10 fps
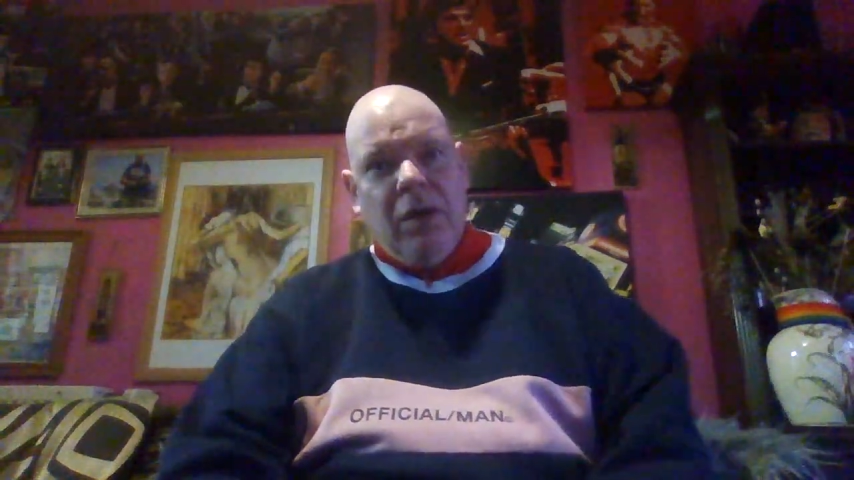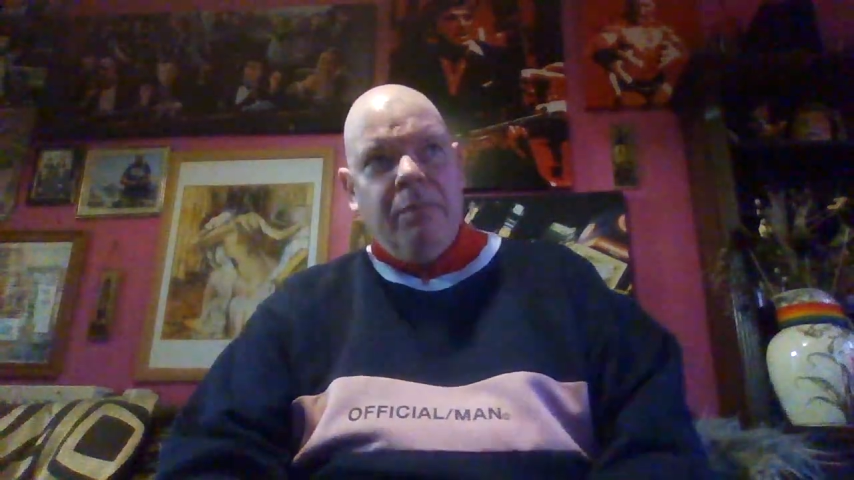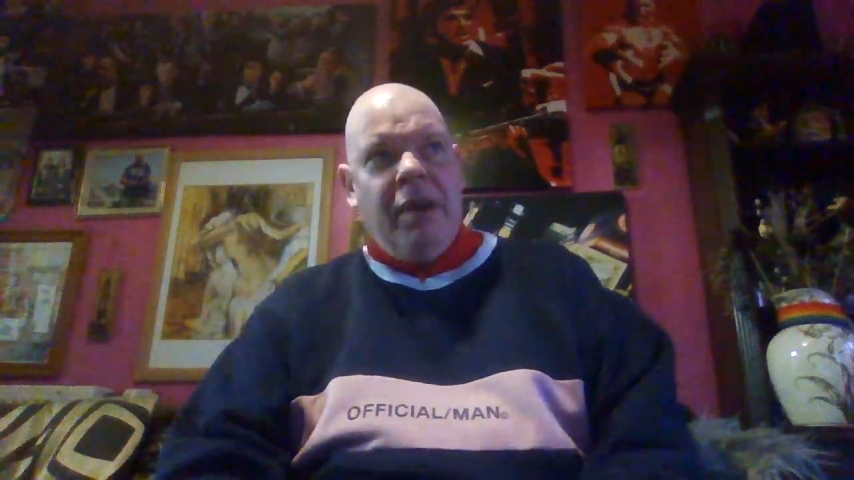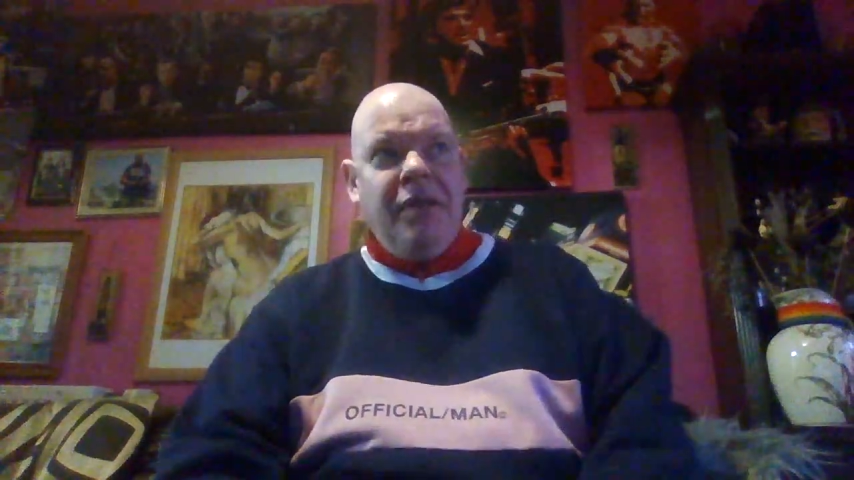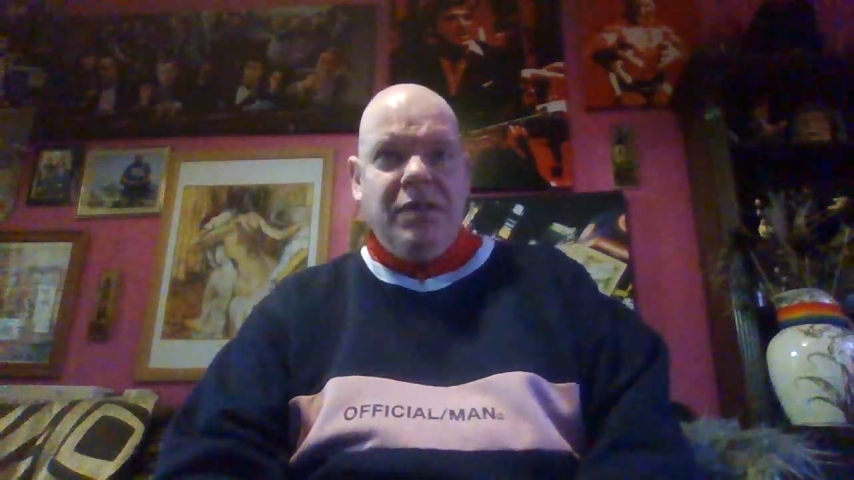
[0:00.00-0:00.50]

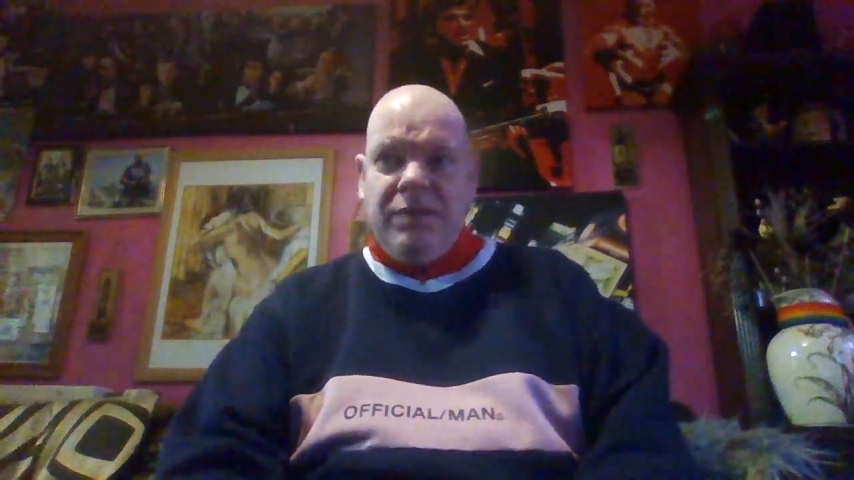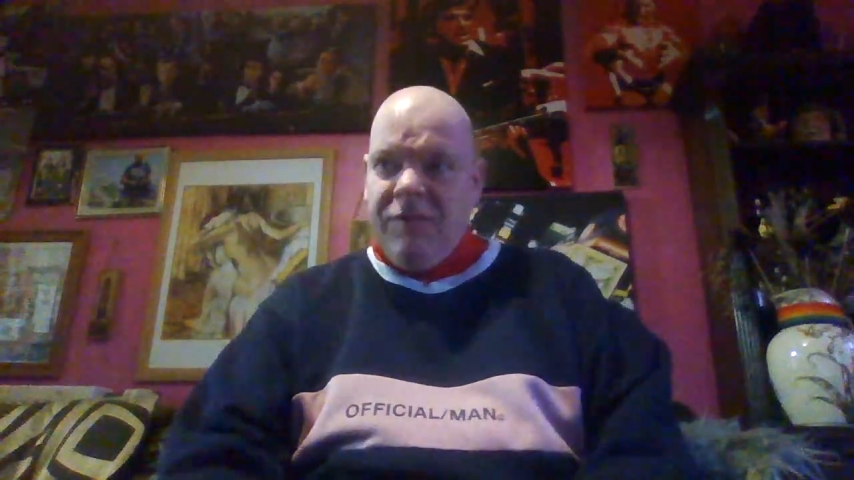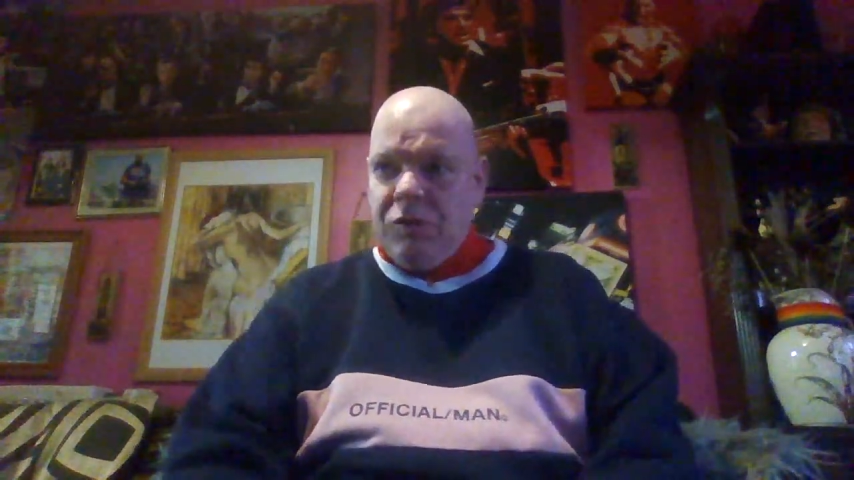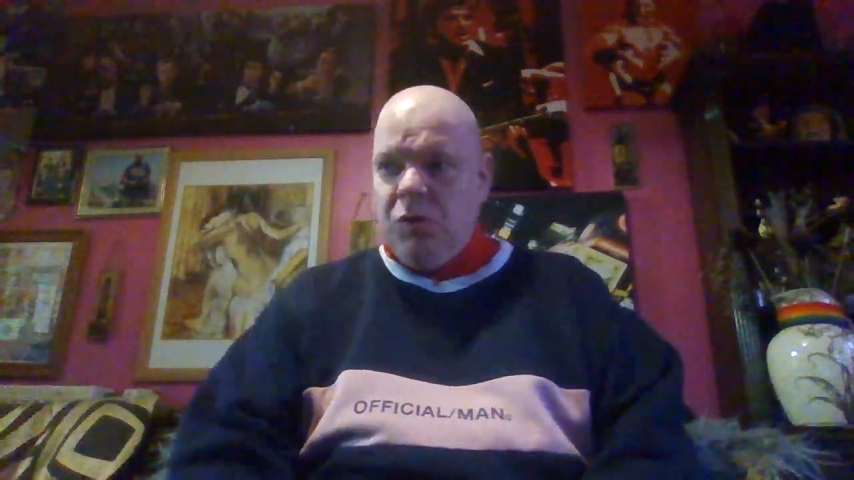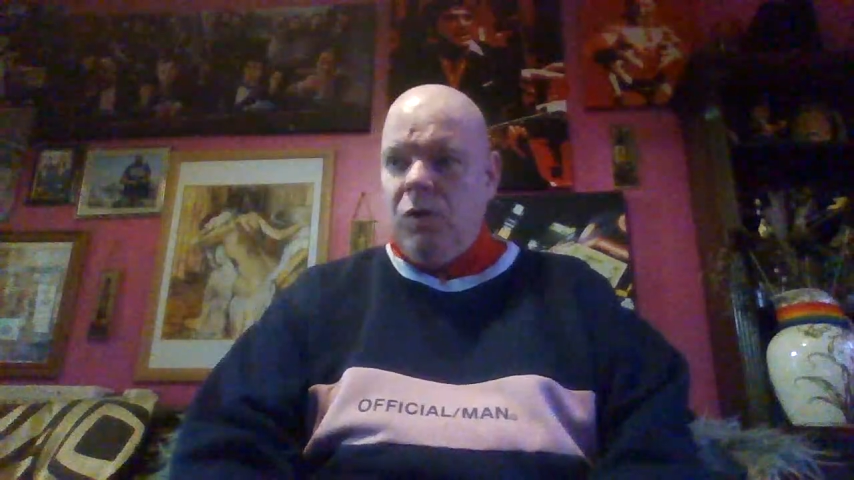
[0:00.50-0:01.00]
But in this
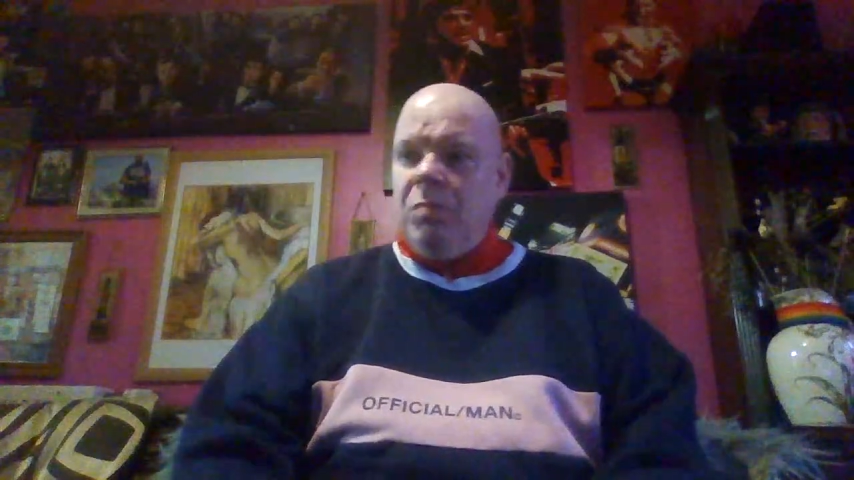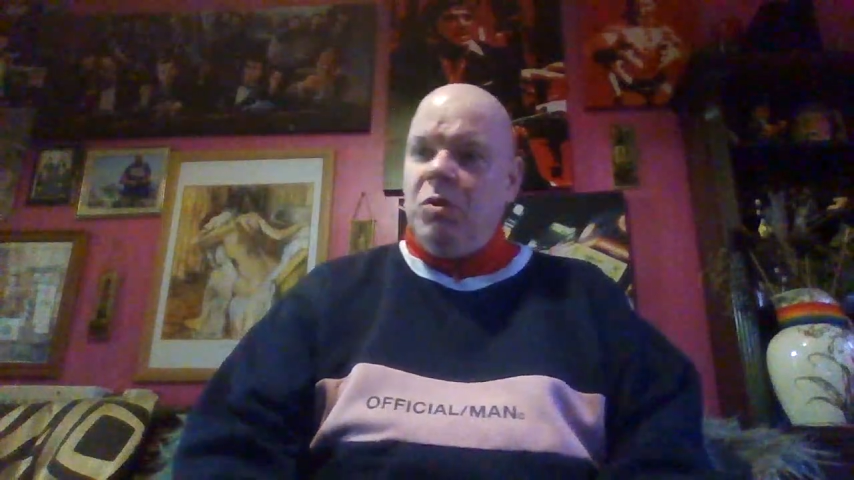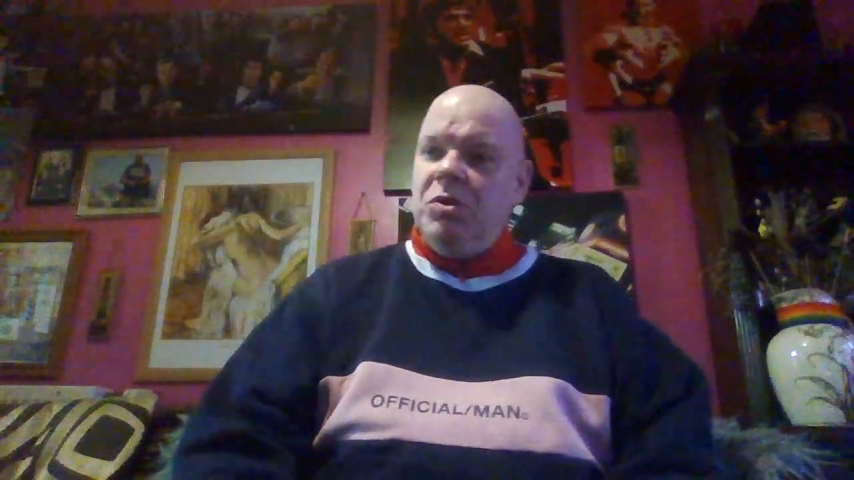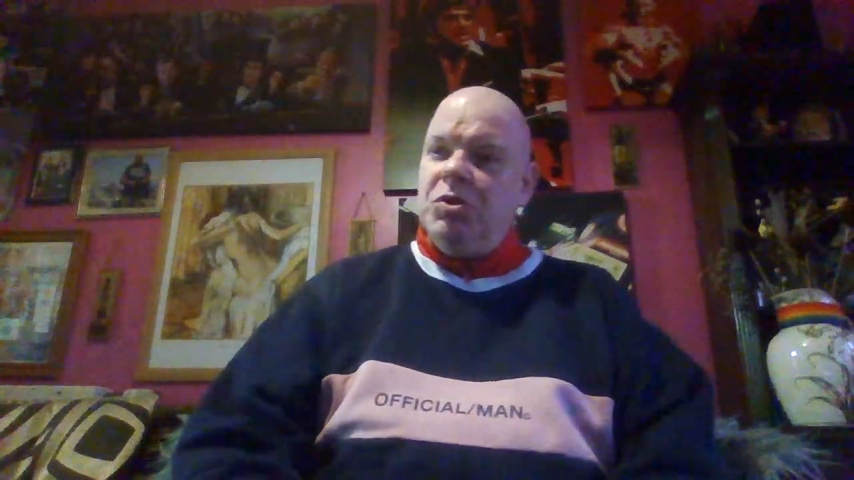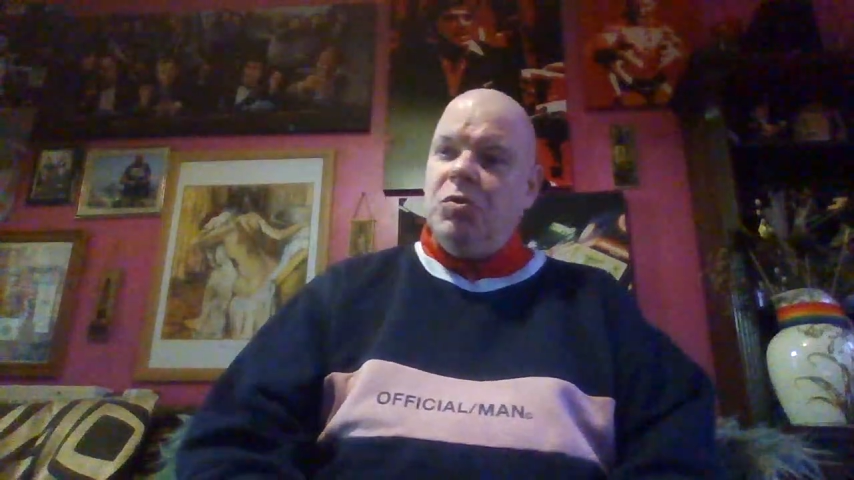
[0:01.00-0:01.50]
video, I'm
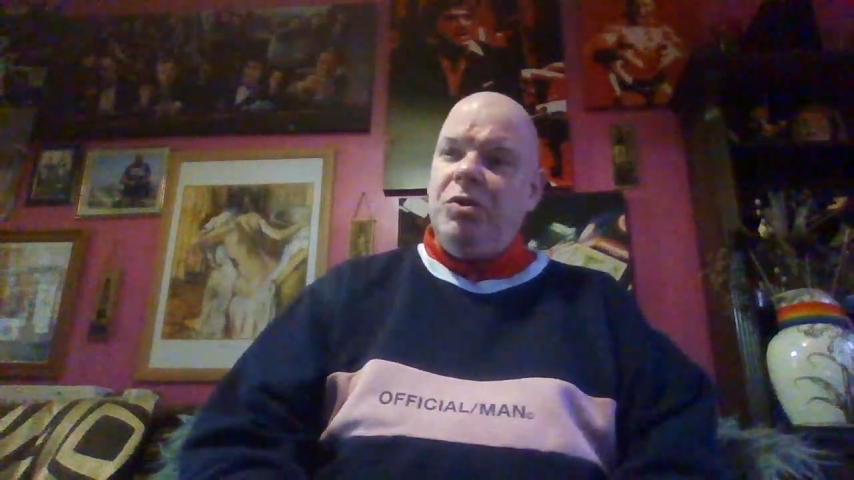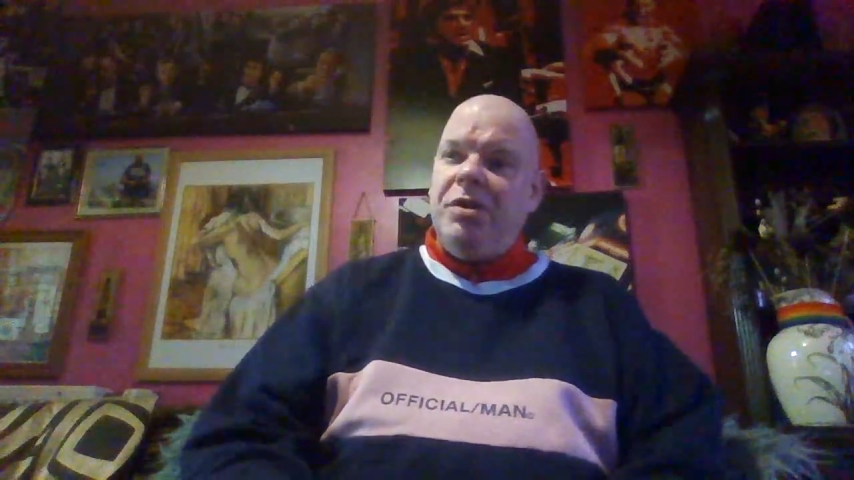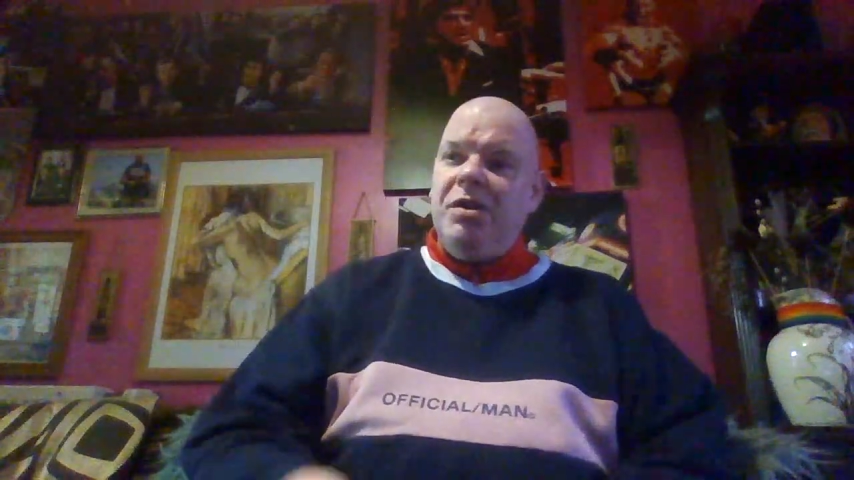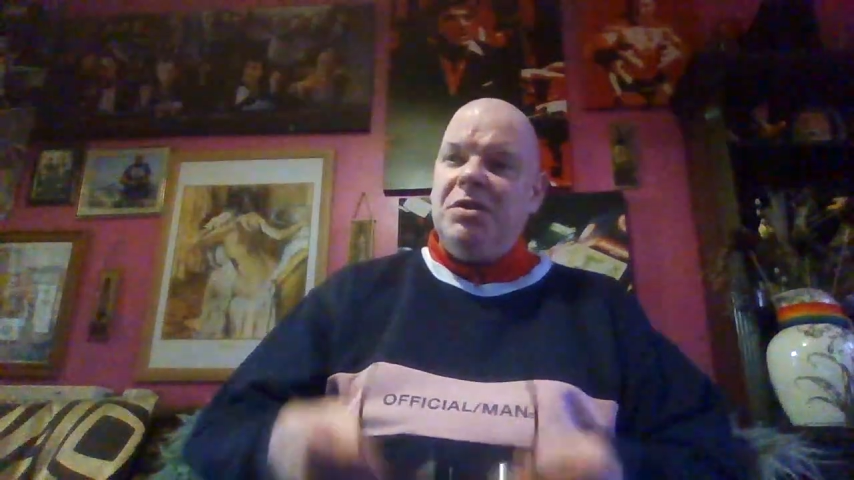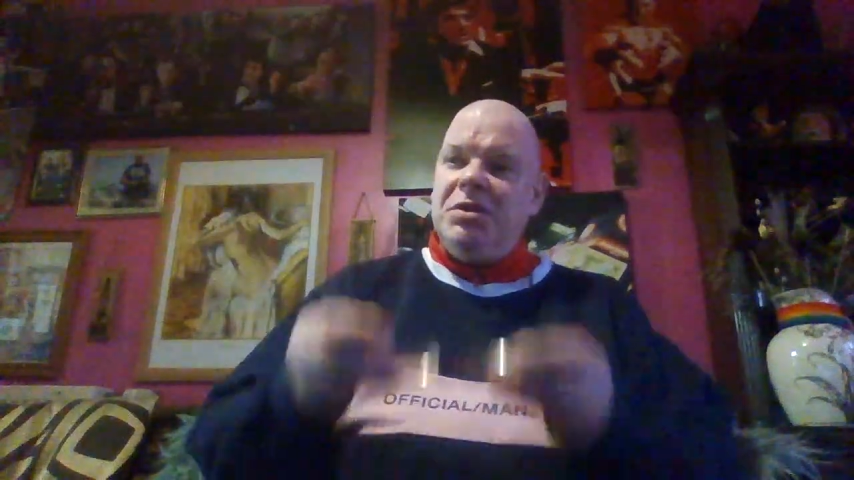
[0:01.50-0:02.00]
going to show you
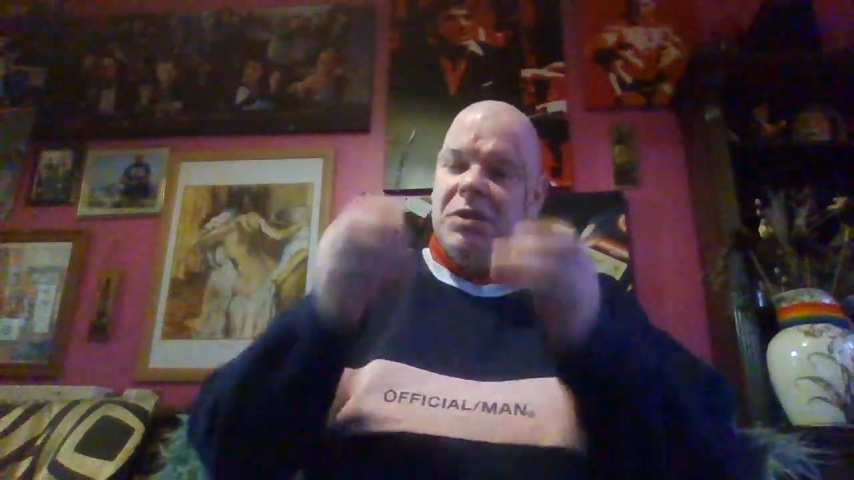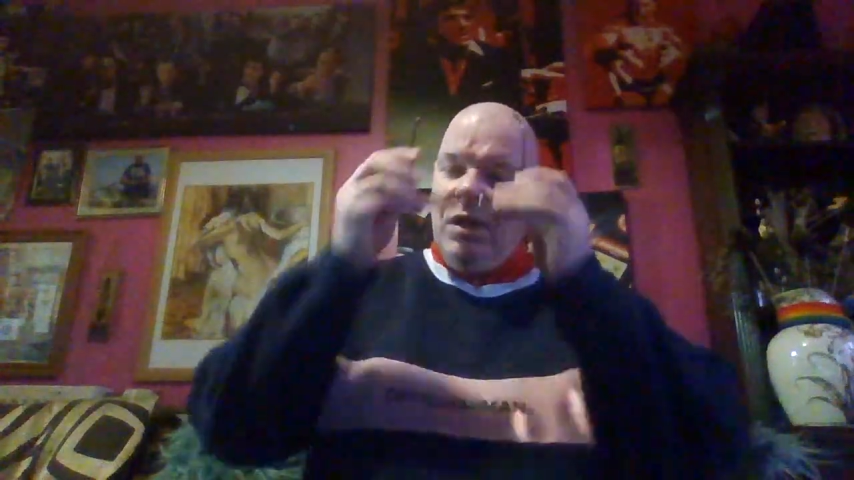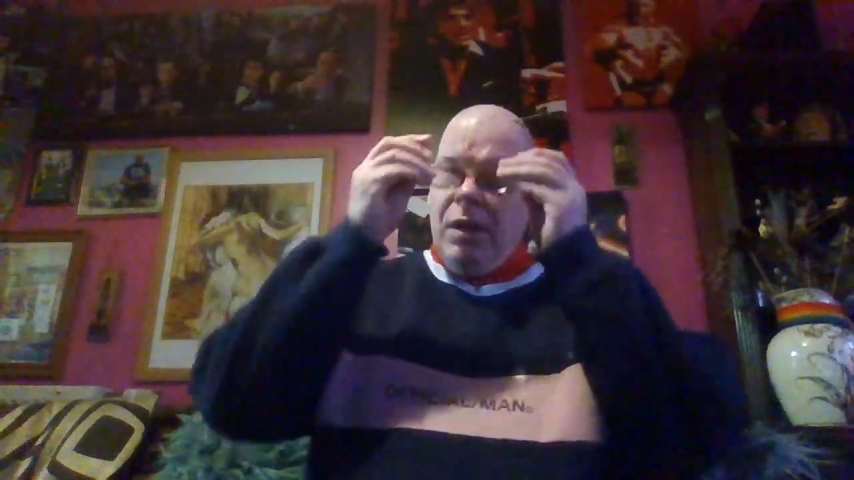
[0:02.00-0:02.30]
these.